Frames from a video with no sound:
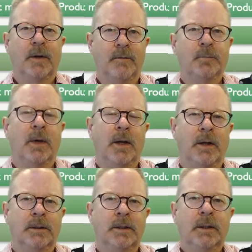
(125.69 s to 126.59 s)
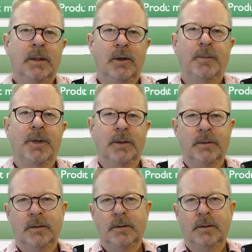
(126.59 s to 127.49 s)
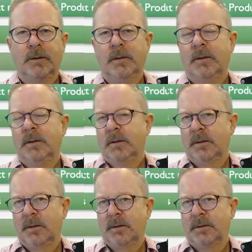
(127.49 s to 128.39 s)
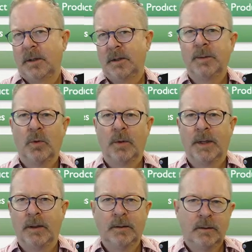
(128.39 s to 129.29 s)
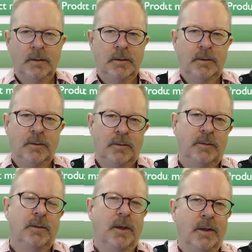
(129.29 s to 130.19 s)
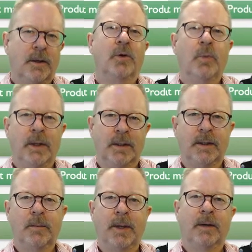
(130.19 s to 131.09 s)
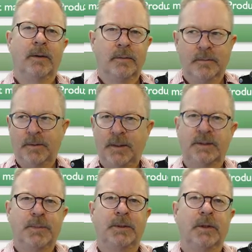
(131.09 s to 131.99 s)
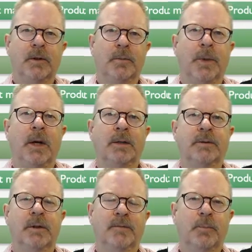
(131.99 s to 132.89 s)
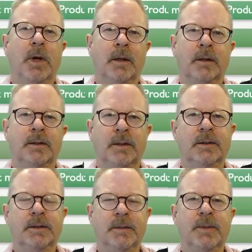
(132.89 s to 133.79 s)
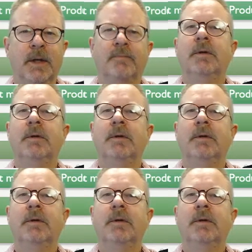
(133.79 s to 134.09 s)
Now I'm going to talk a little bit more about another way to think about this particular box of product, and it's something I've